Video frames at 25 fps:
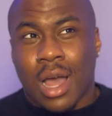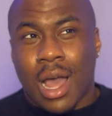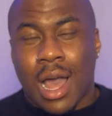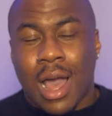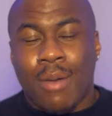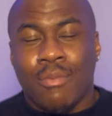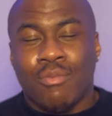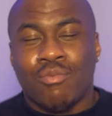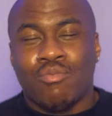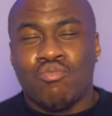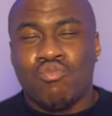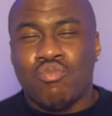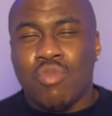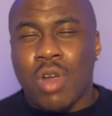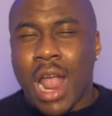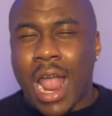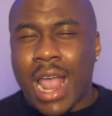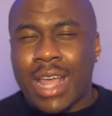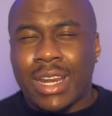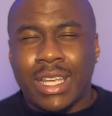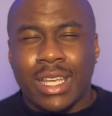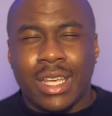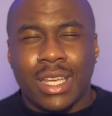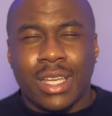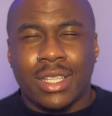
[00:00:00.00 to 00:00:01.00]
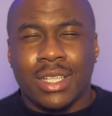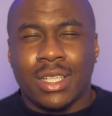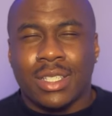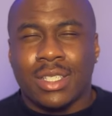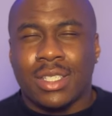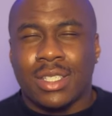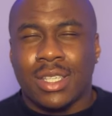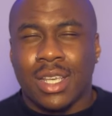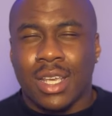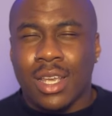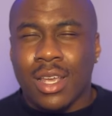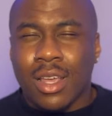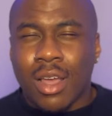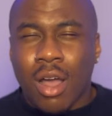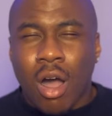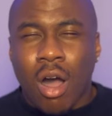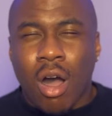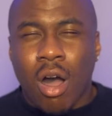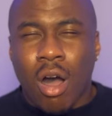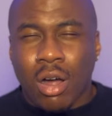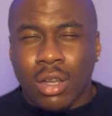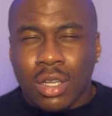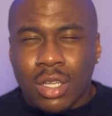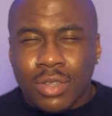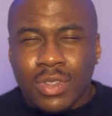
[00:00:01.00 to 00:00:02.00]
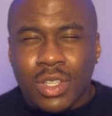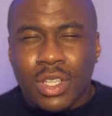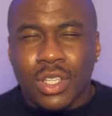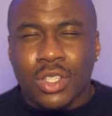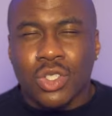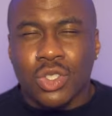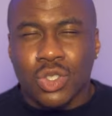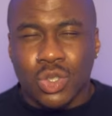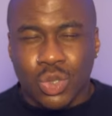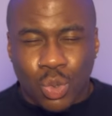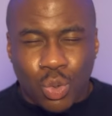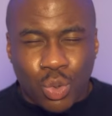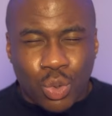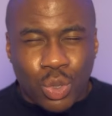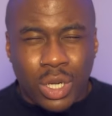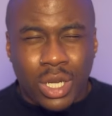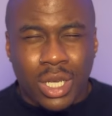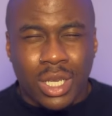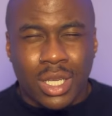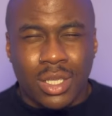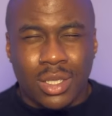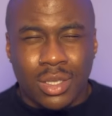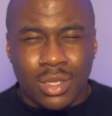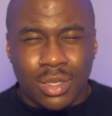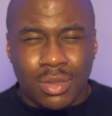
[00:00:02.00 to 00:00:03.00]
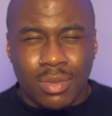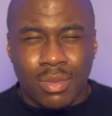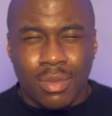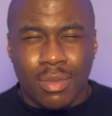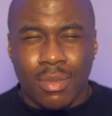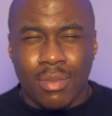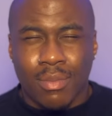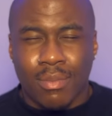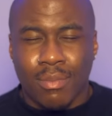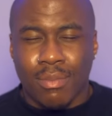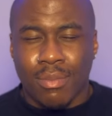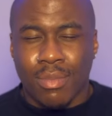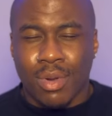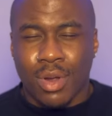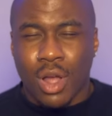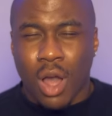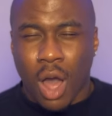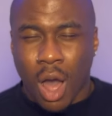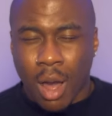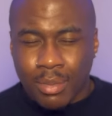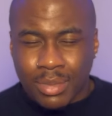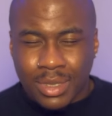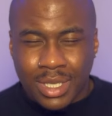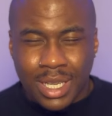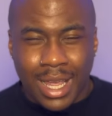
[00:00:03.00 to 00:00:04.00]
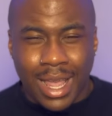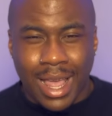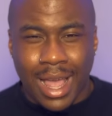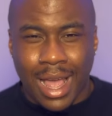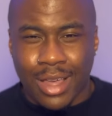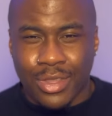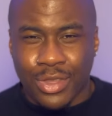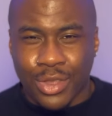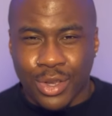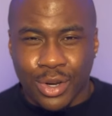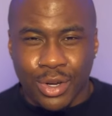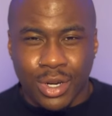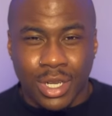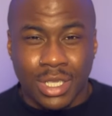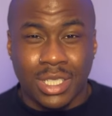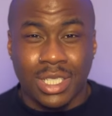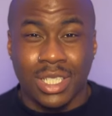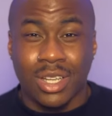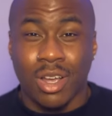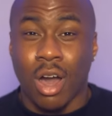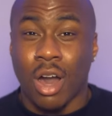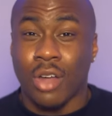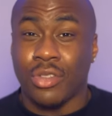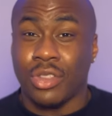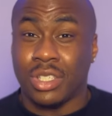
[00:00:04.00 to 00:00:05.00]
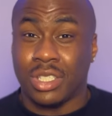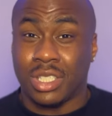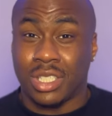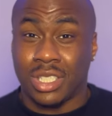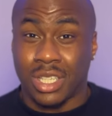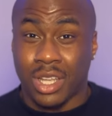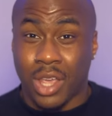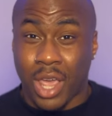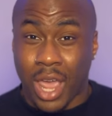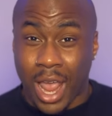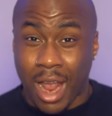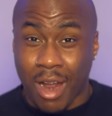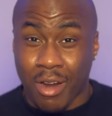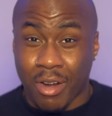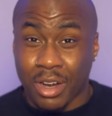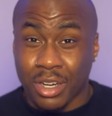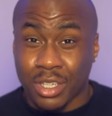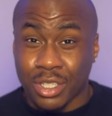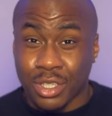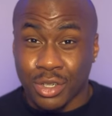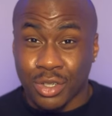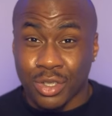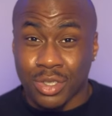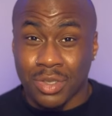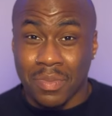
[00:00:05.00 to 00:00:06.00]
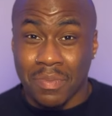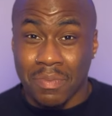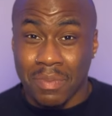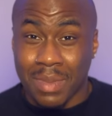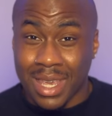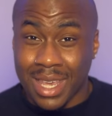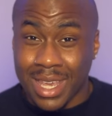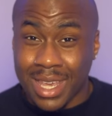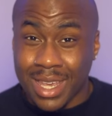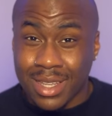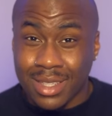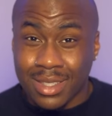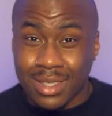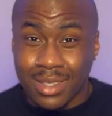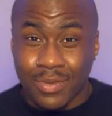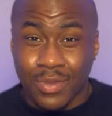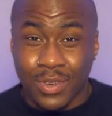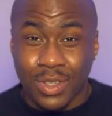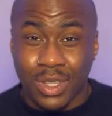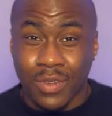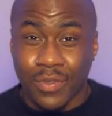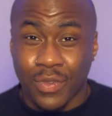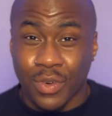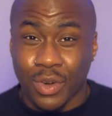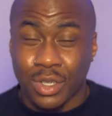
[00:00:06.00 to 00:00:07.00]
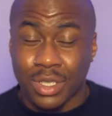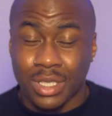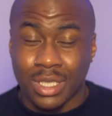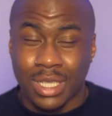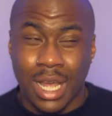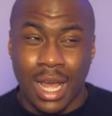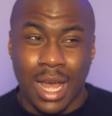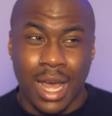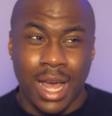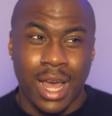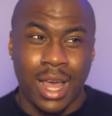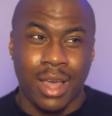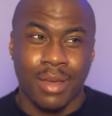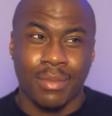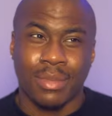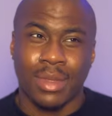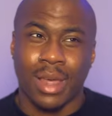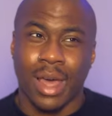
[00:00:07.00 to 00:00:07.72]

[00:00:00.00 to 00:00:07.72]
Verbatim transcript: I'm ready to see all of these stories come together, to see all these characters meet for the first time.